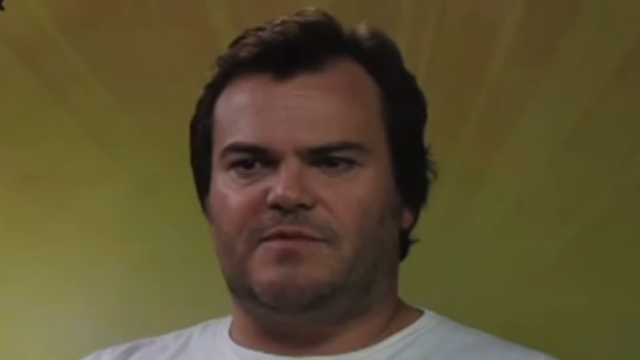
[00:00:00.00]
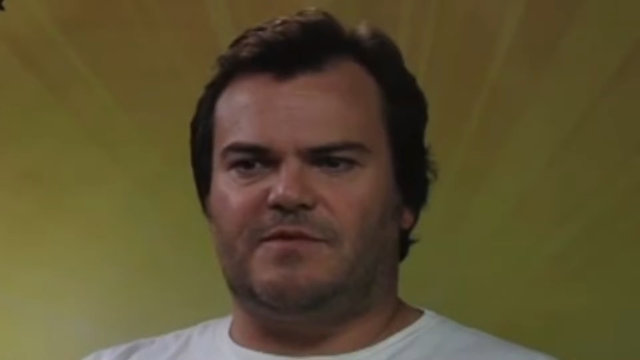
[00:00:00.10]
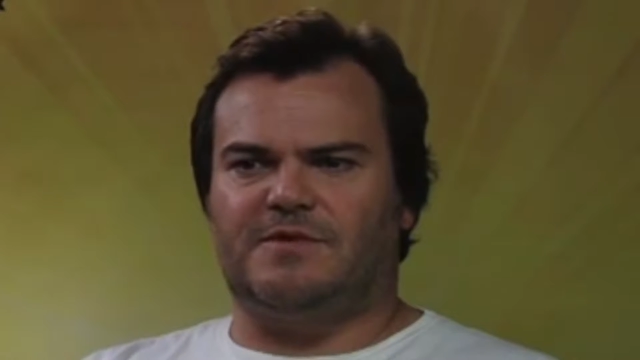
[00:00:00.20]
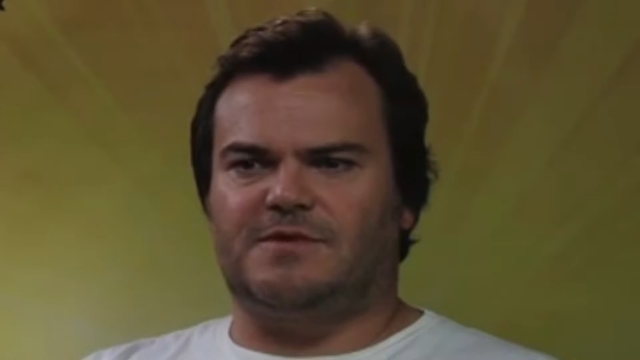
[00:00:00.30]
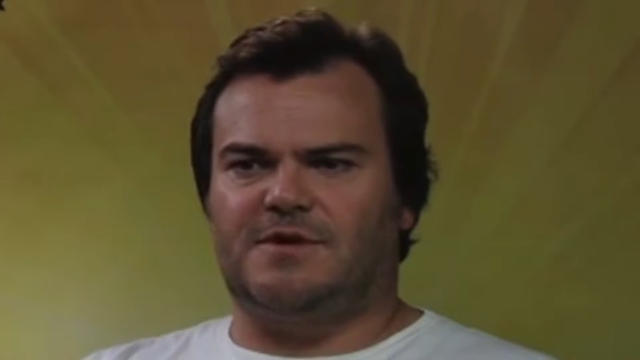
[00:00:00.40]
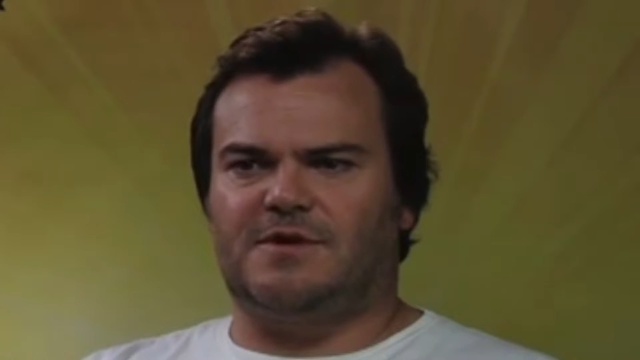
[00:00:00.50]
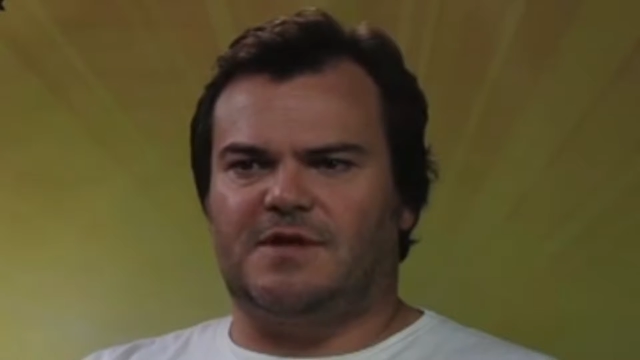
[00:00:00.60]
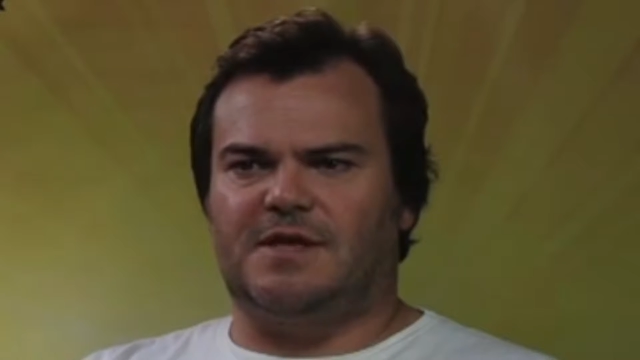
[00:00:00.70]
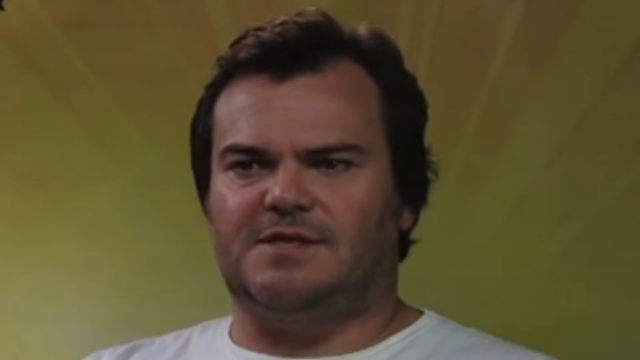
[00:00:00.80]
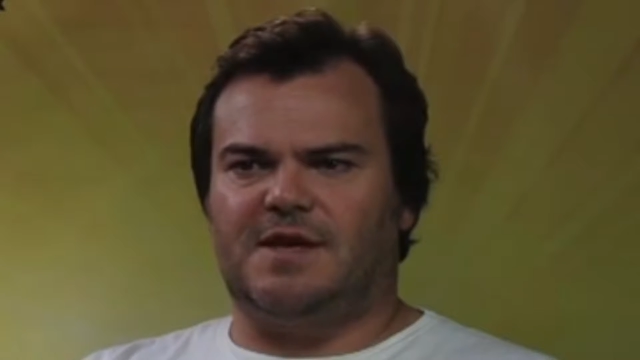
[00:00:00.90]
first heard
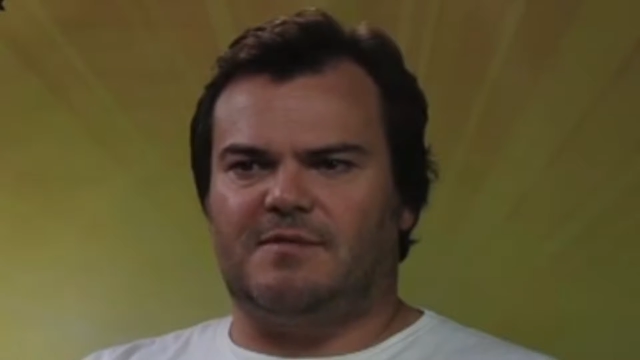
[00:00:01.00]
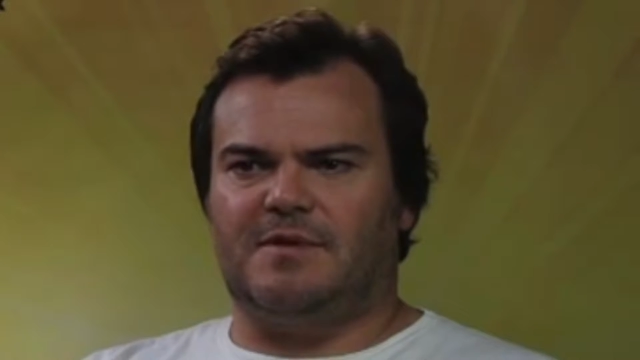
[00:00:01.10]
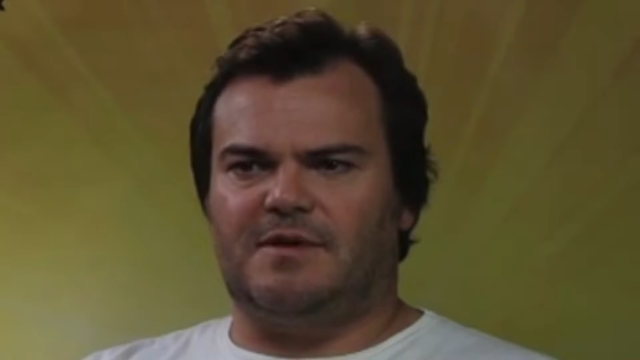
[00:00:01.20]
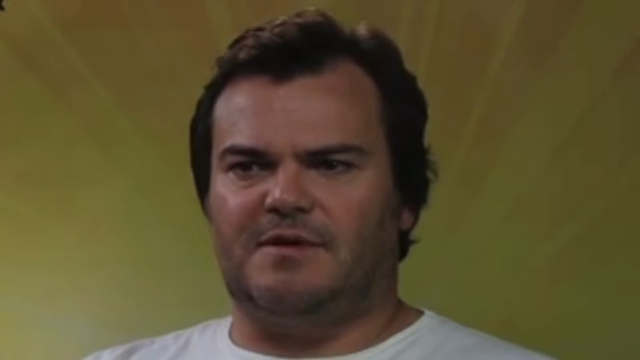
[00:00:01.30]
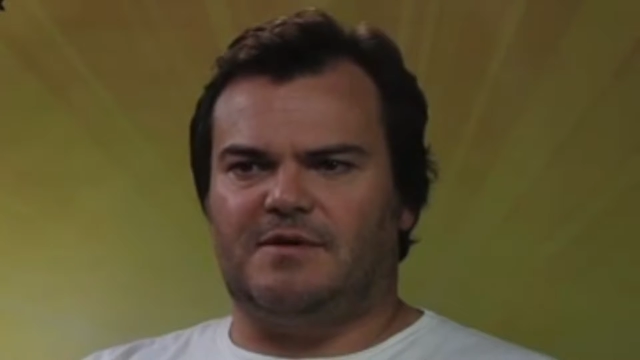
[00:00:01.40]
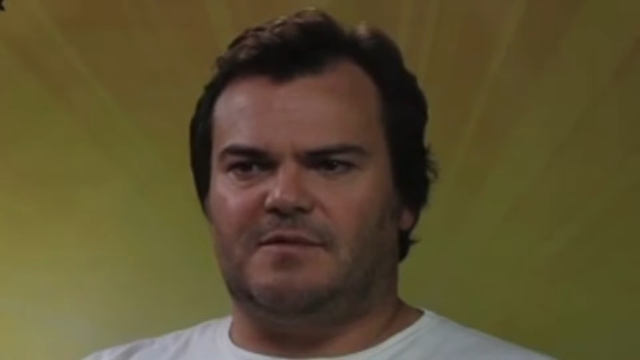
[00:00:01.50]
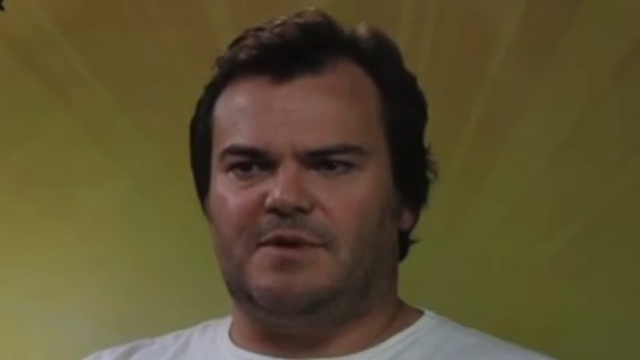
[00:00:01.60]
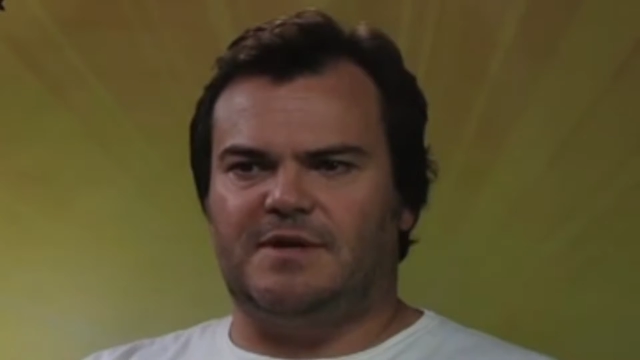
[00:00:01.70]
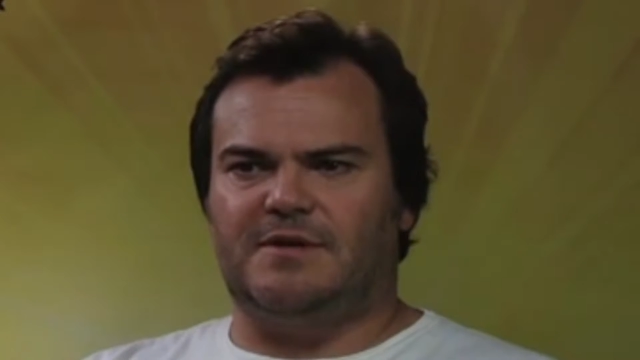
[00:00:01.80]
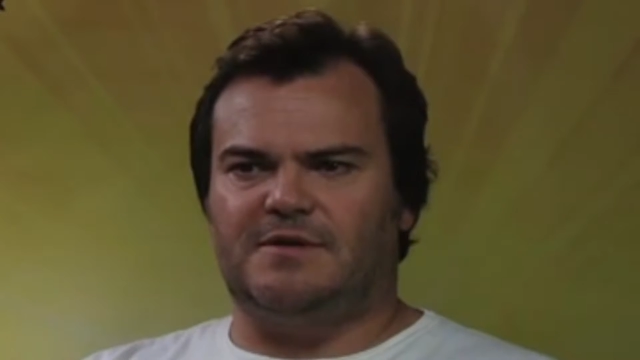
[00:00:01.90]
Led Zeppelin or the
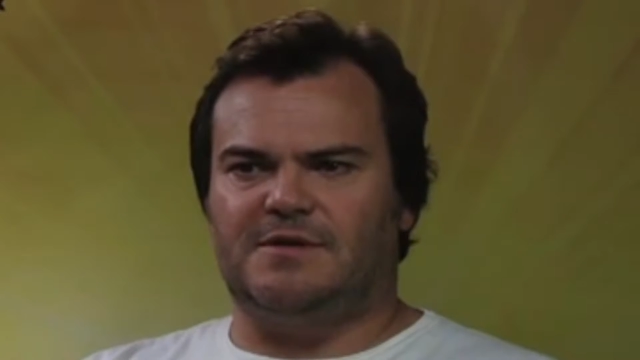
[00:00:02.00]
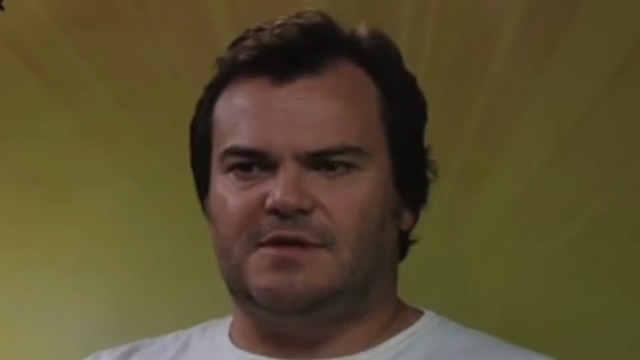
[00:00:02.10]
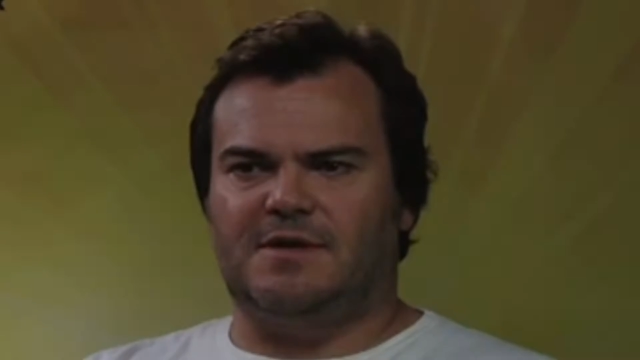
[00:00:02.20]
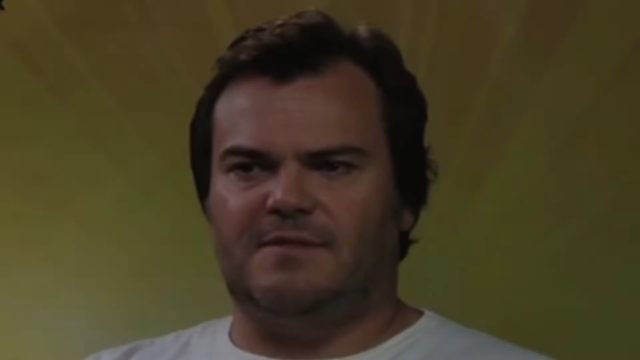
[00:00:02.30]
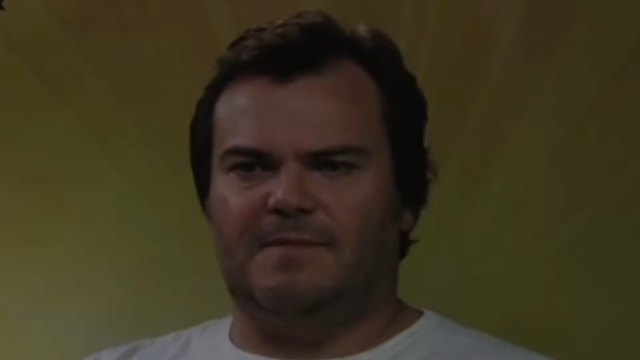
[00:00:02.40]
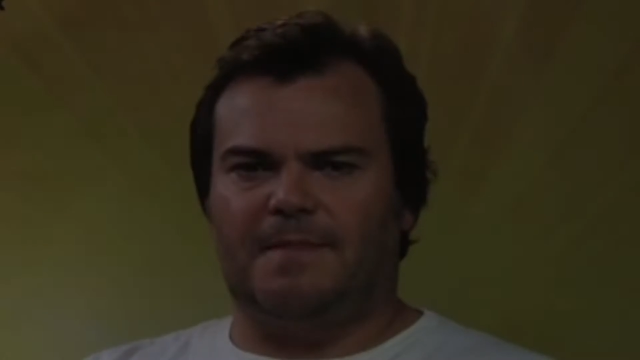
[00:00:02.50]
Beatles, you know.